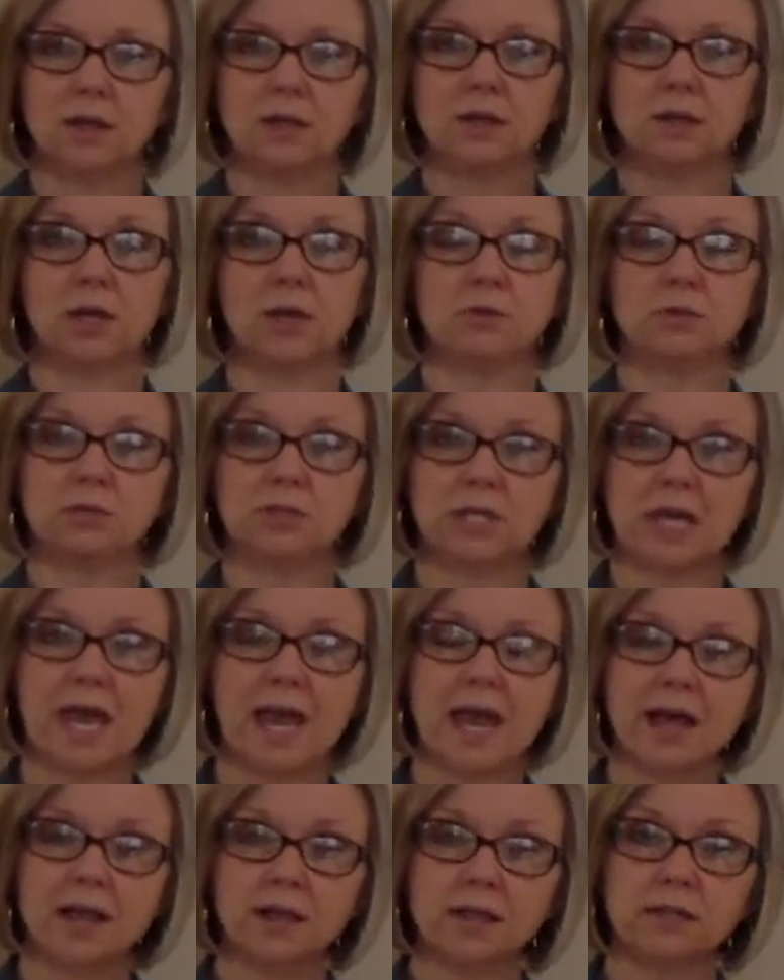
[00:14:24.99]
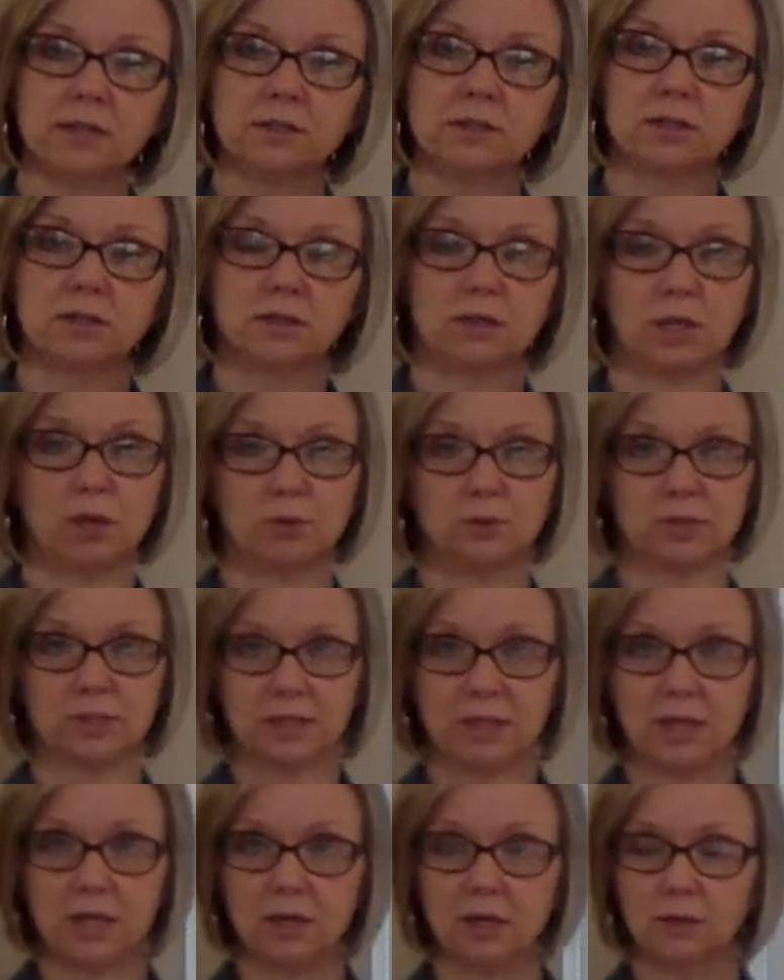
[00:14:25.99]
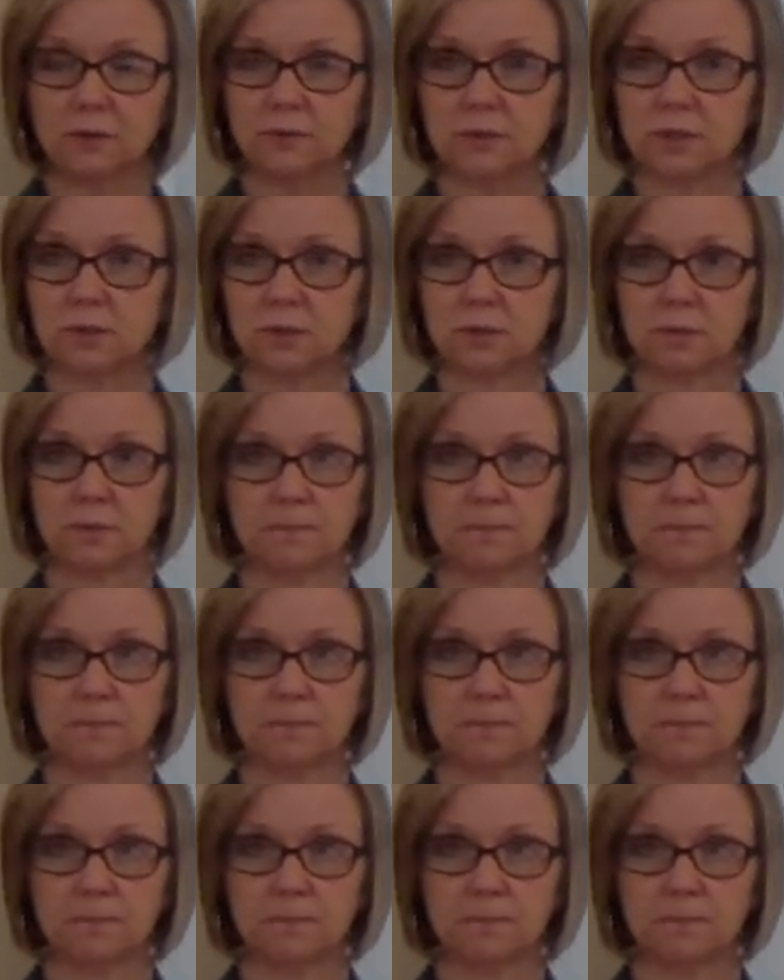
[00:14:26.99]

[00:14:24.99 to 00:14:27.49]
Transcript: Those talents, those gifts,